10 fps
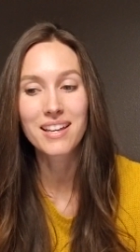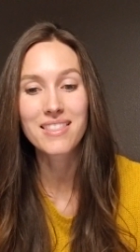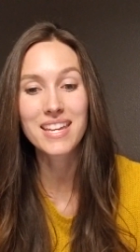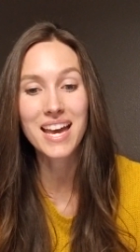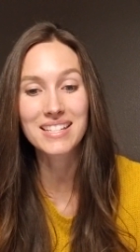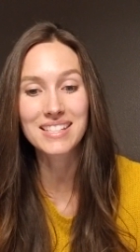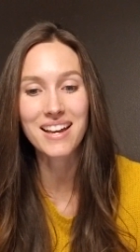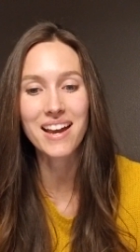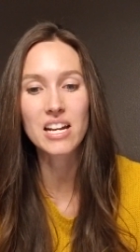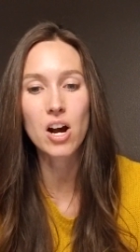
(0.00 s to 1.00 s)
The
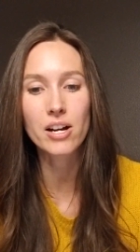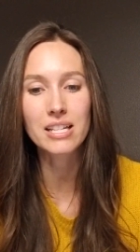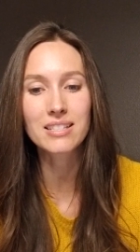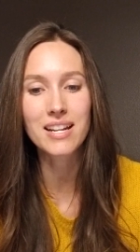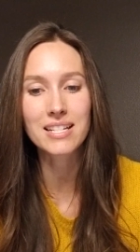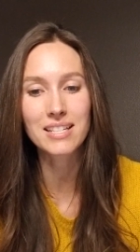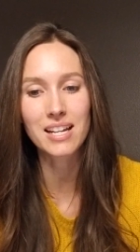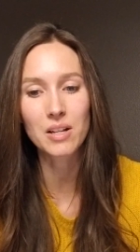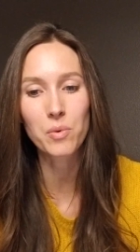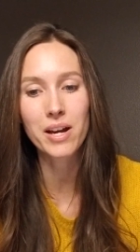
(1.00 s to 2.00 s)
Ensign, August
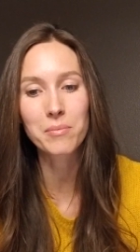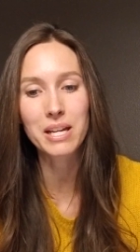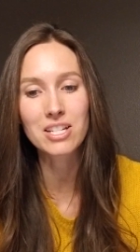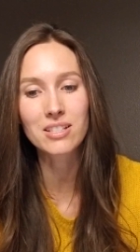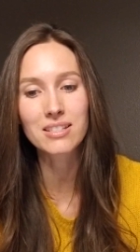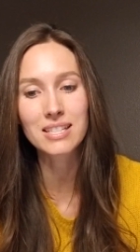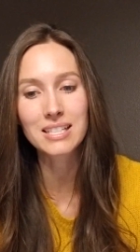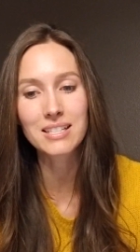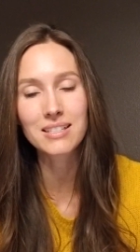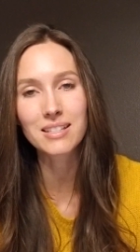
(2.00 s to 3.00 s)
1981, pages
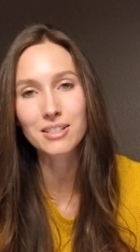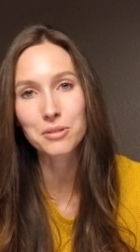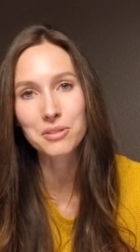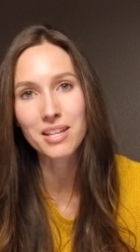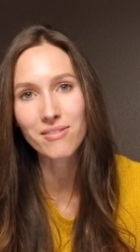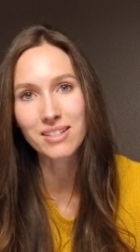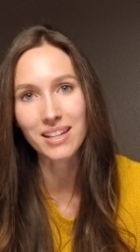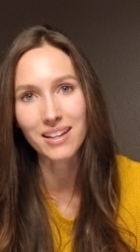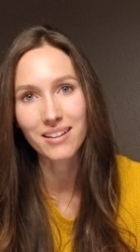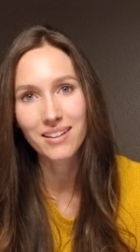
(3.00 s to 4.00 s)
66 through 70.